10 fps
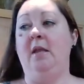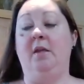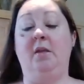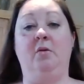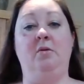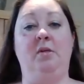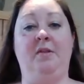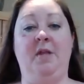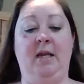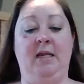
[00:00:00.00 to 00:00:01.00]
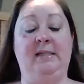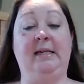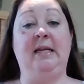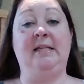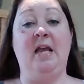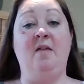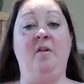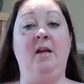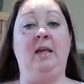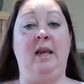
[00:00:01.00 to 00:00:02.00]
The other cool thing is it gets
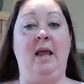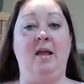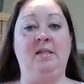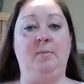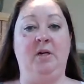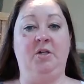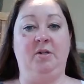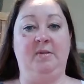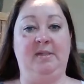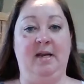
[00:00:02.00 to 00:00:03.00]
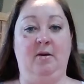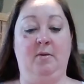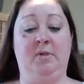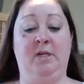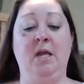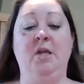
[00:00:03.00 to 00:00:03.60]
every last bit of juice out.